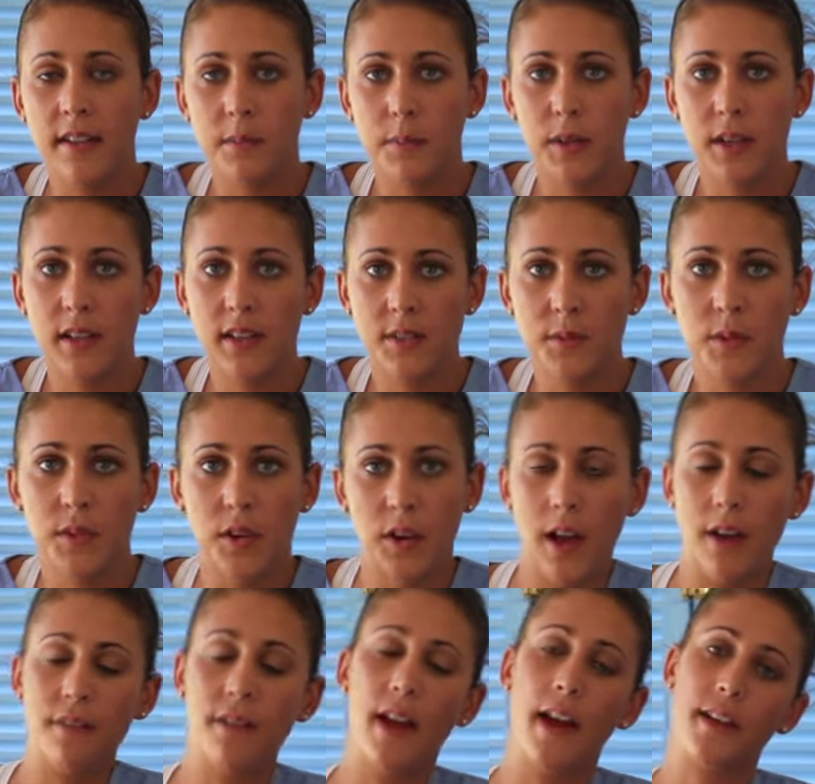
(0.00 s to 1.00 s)
And because we don't
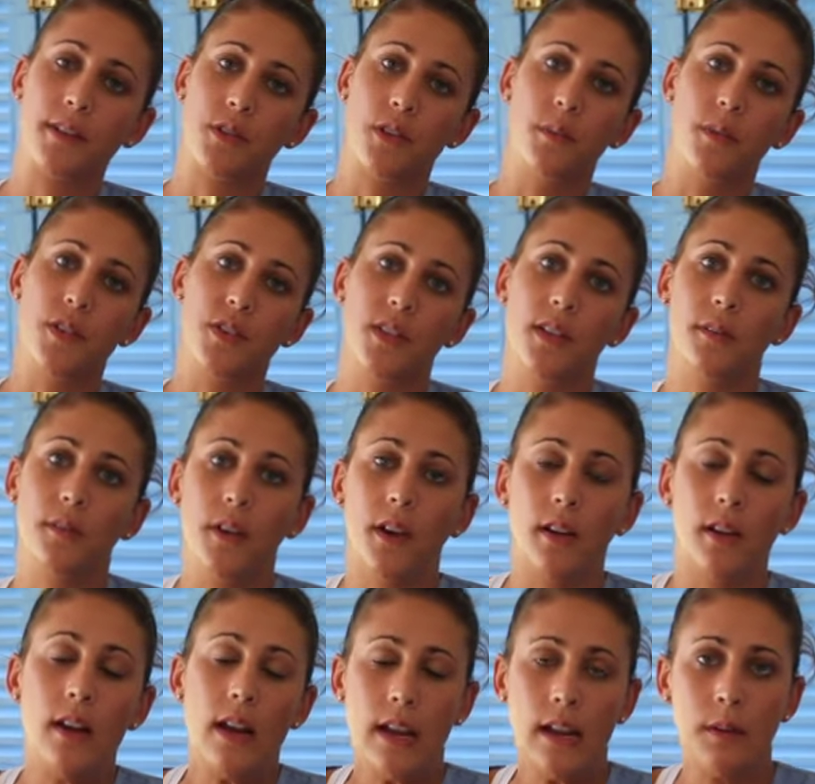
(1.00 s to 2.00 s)
have an X-ray machine, we
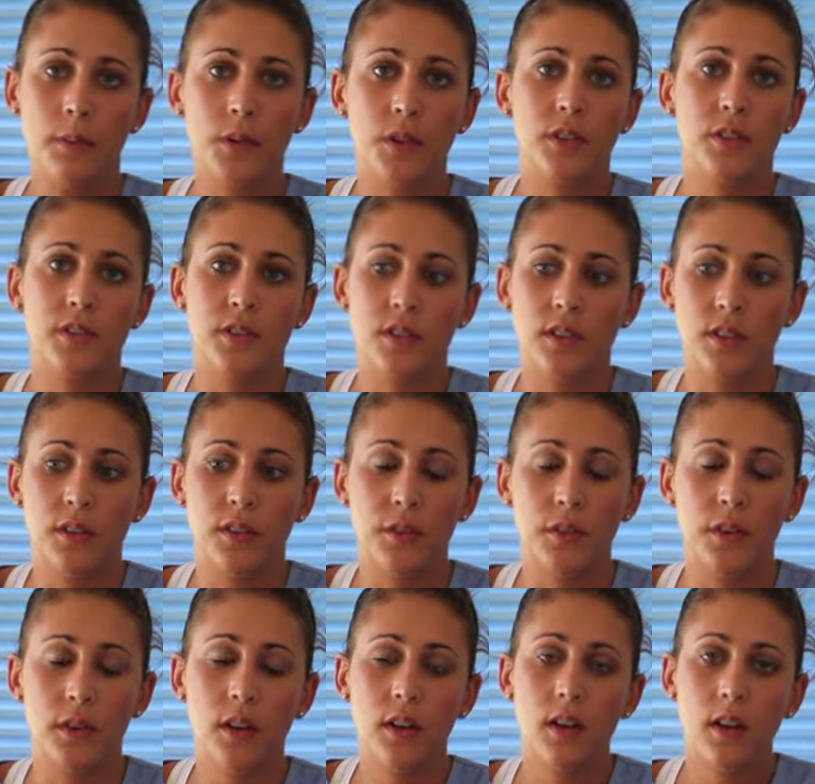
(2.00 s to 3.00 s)
aren't able to
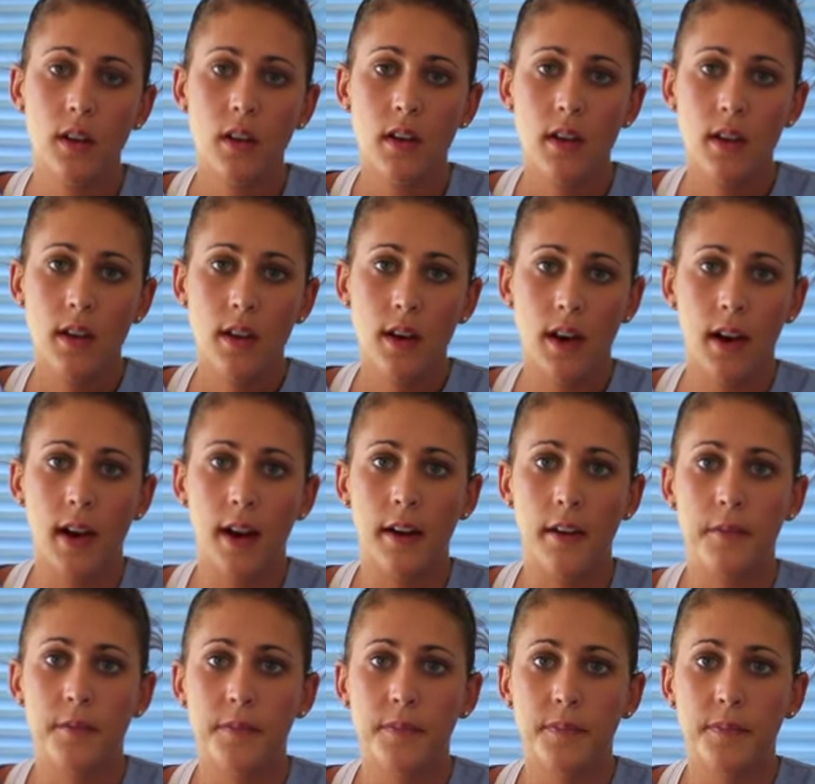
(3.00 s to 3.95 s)
um,